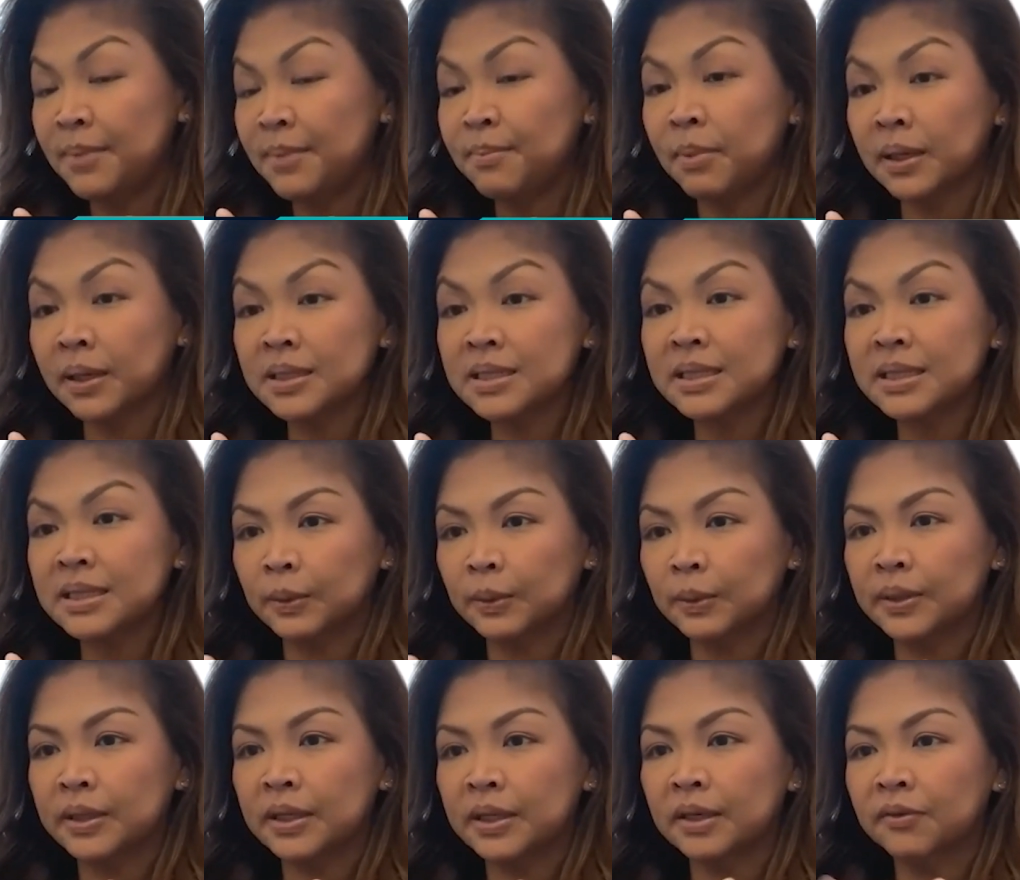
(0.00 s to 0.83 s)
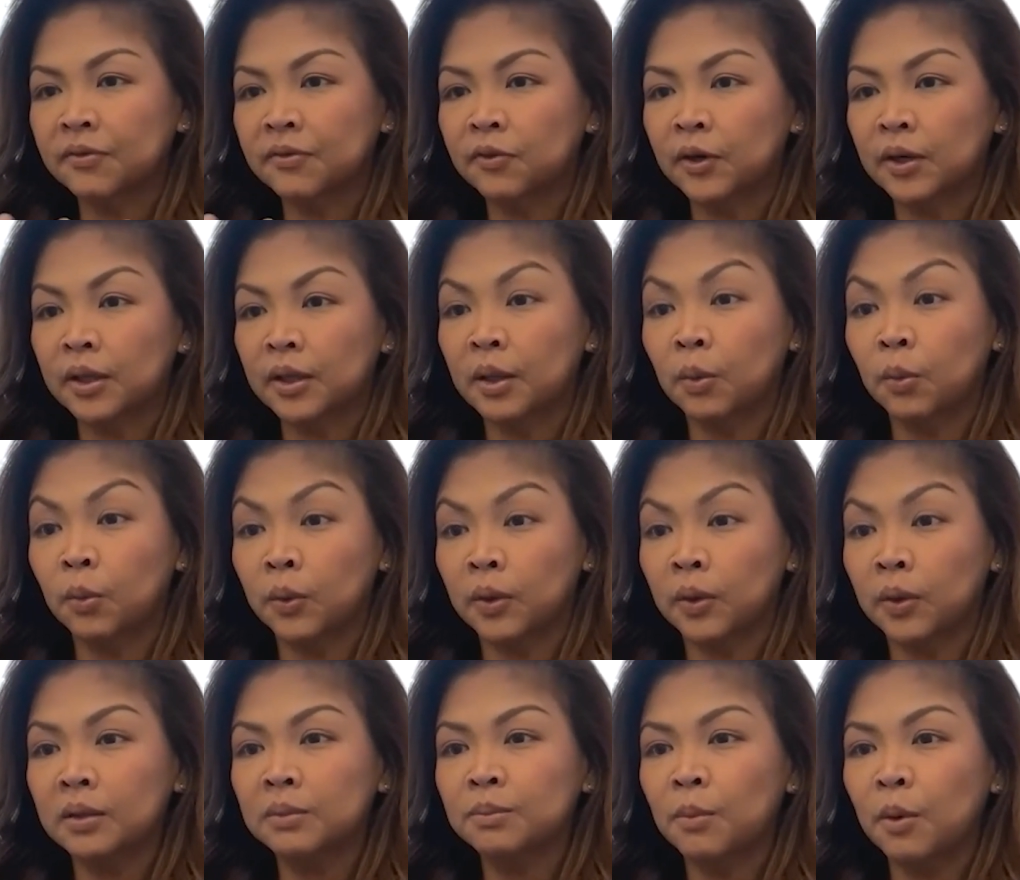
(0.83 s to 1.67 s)
Barcelona for the
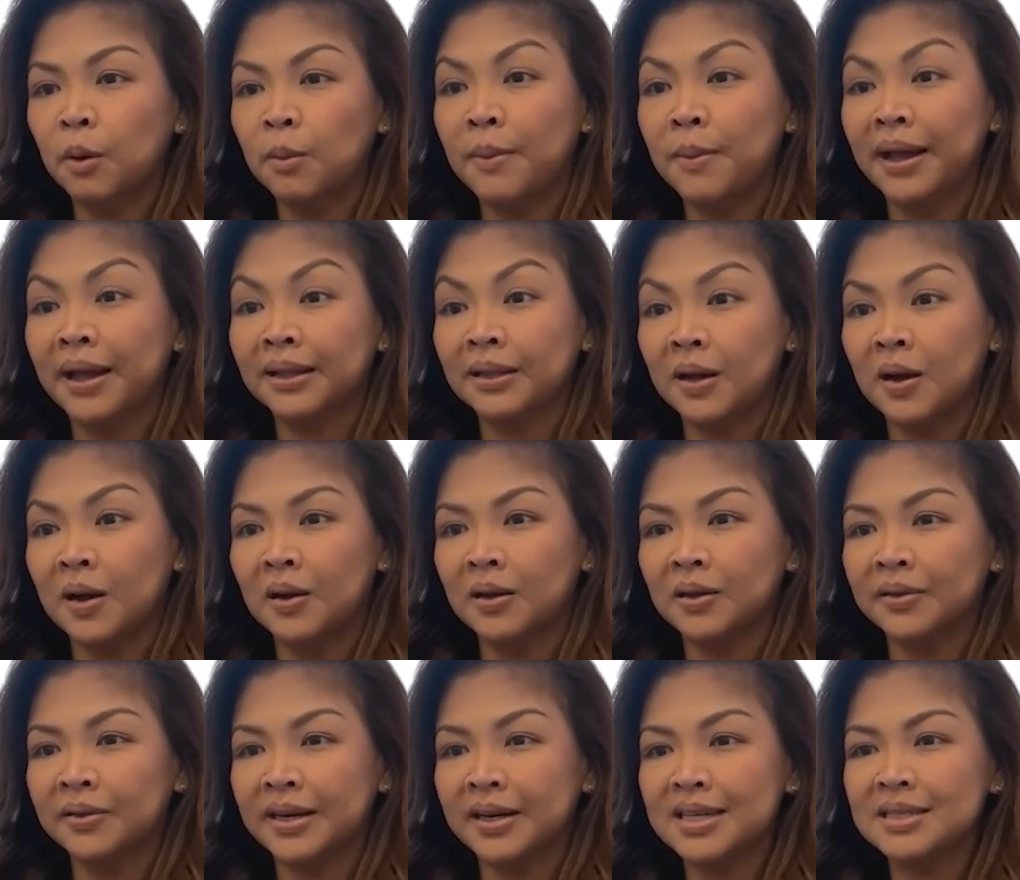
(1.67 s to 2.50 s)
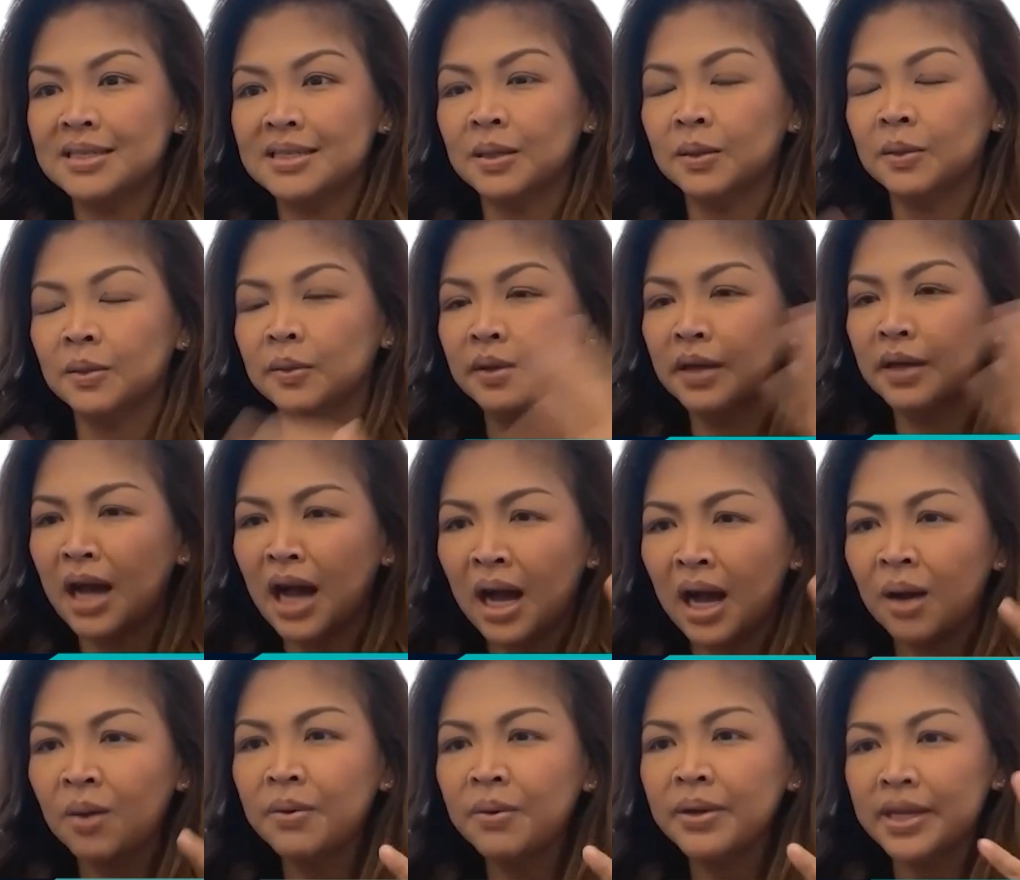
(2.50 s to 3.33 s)
World Mobile Congress. So
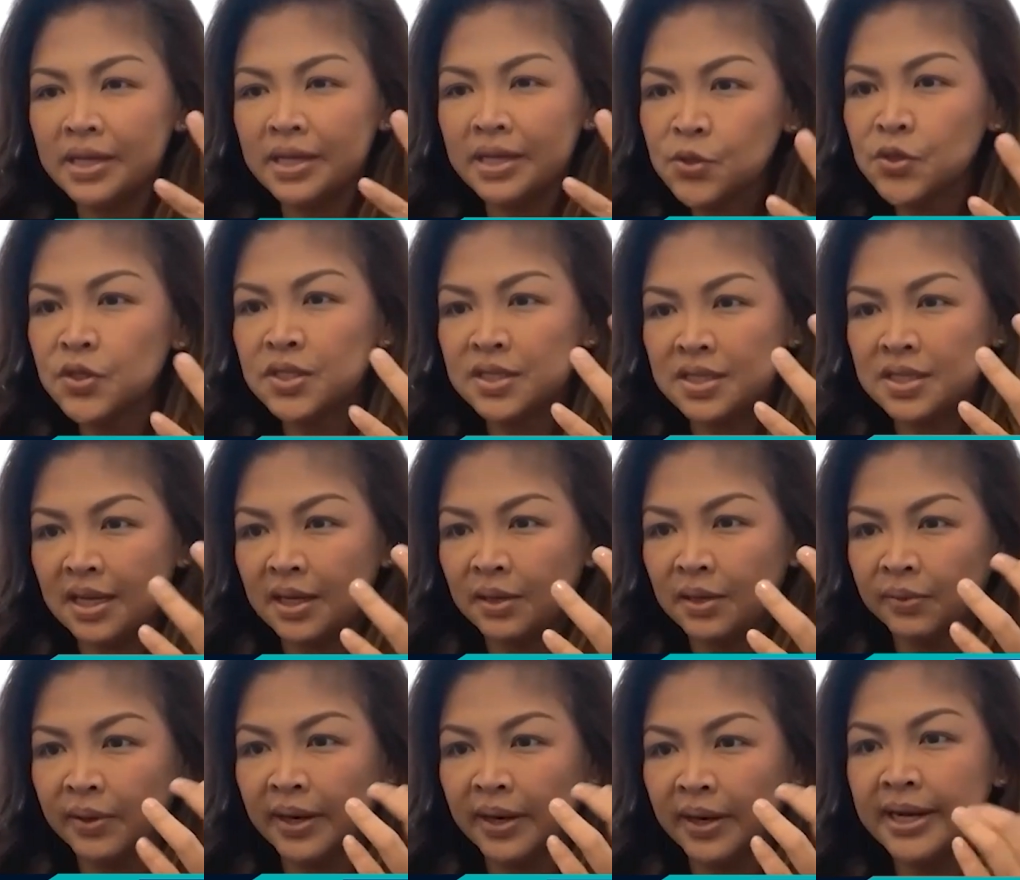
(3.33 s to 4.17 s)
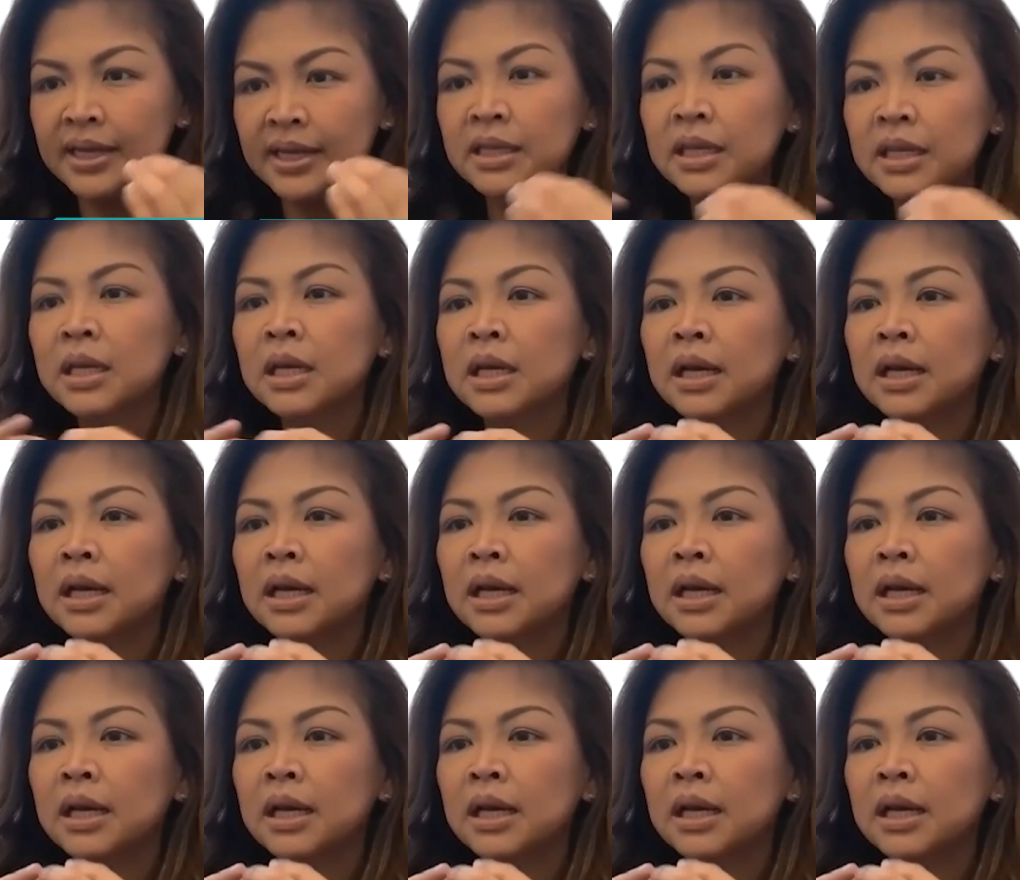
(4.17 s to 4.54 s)
how interesting, right?